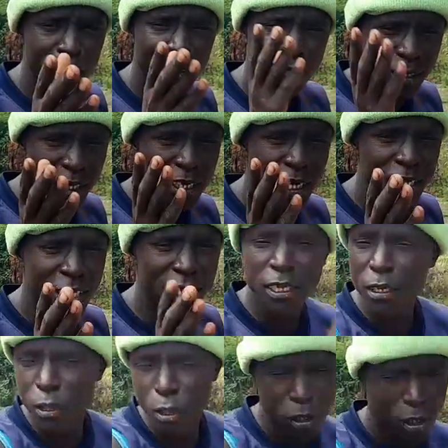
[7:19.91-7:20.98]
every day
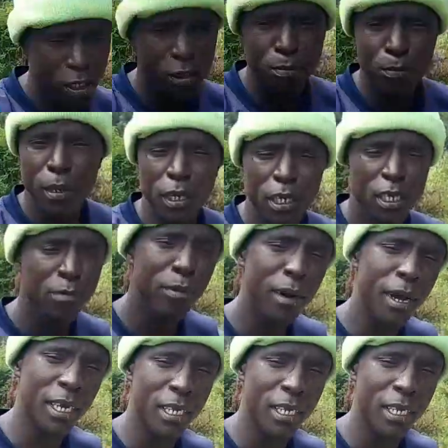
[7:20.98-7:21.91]
is bad.